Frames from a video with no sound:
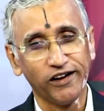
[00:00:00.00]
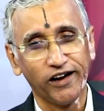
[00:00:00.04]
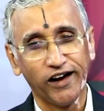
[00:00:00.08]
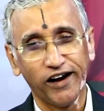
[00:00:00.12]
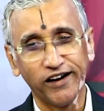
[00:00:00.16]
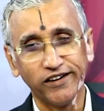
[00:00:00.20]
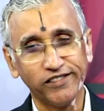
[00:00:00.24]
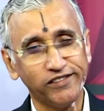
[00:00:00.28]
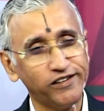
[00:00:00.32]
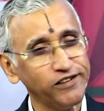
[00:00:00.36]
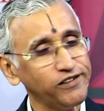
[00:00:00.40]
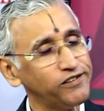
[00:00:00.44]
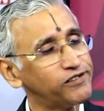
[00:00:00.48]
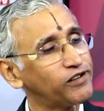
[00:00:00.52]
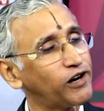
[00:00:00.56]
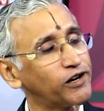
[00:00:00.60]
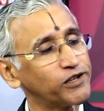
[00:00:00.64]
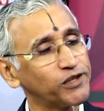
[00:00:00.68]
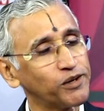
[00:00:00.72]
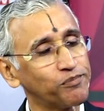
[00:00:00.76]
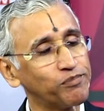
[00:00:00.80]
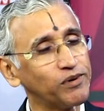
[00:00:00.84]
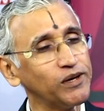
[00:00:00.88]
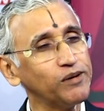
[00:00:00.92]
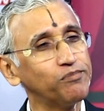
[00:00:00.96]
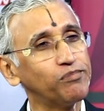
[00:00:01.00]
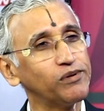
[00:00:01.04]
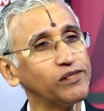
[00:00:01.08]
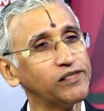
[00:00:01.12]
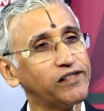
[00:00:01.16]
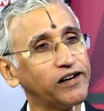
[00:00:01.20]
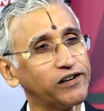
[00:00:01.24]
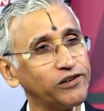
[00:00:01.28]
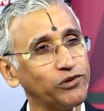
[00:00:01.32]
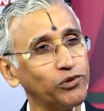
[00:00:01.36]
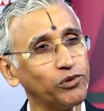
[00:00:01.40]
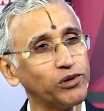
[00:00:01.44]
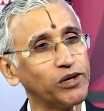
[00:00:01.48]
And these are the people
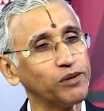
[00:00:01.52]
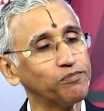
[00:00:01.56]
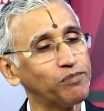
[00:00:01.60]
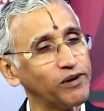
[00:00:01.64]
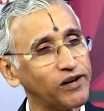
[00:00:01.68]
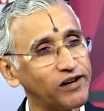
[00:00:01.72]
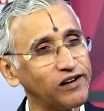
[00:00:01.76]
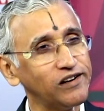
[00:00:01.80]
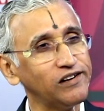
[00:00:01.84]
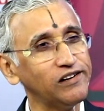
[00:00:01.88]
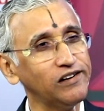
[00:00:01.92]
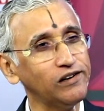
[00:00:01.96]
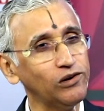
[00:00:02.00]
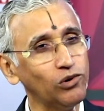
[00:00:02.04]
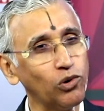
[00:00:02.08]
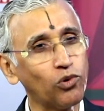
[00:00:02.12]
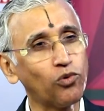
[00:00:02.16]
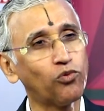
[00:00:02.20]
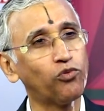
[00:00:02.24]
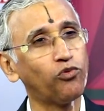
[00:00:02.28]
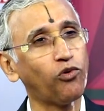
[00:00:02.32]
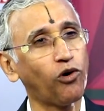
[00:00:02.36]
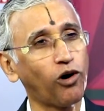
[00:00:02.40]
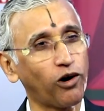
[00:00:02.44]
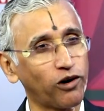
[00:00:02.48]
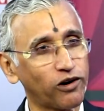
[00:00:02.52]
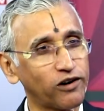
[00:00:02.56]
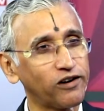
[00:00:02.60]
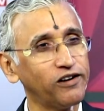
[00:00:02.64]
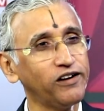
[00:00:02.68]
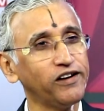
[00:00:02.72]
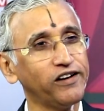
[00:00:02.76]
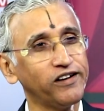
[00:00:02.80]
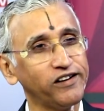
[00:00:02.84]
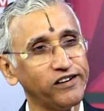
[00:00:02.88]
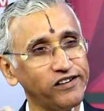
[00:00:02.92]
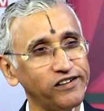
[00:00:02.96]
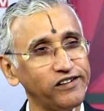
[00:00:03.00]
that you typically look for
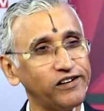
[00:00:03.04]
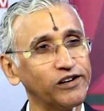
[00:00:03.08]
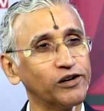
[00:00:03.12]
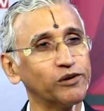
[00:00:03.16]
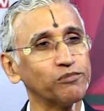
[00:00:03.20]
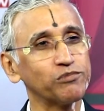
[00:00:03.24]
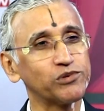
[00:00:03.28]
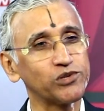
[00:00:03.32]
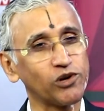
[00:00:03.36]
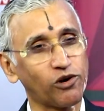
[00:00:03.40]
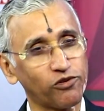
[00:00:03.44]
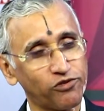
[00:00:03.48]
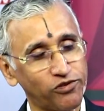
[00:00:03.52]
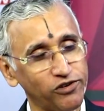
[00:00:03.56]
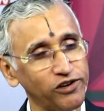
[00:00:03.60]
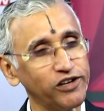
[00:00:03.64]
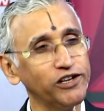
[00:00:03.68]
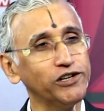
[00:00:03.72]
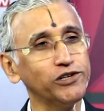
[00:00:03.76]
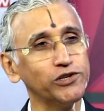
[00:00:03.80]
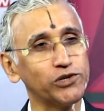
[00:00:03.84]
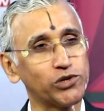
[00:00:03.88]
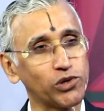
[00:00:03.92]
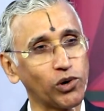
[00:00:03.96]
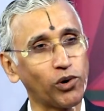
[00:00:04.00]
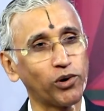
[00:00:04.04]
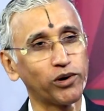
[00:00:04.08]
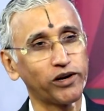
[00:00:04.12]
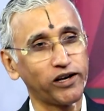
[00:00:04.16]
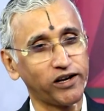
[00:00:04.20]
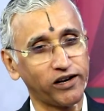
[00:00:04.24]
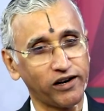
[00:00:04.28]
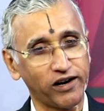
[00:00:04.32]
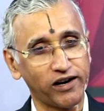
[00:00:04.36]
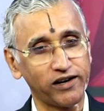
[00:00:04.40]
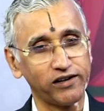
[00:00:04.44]
in terms of insuring.